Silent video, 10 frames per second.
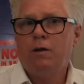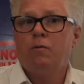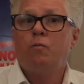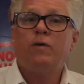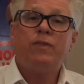
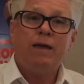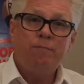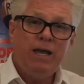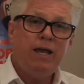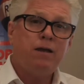What they
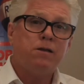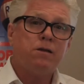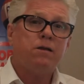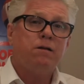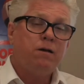mean
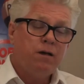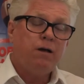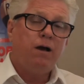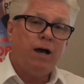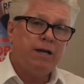is,
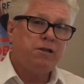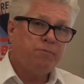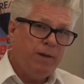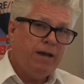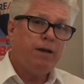I'd
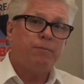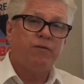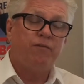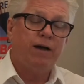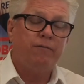spend up to
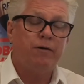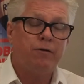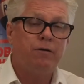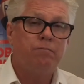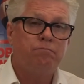
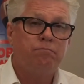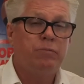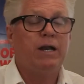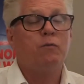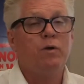$500,
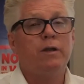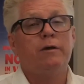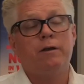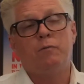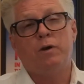but I really
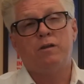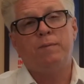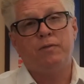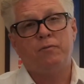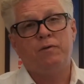only want to
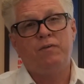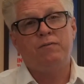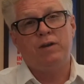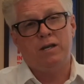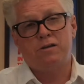spend
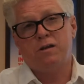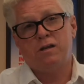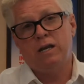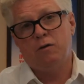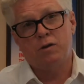$350. It's just
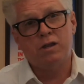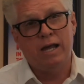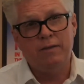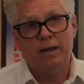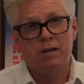they don't say
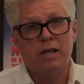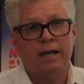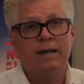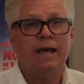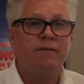that
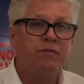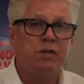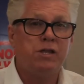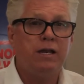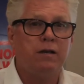second half of the
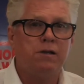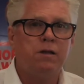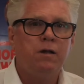sentence.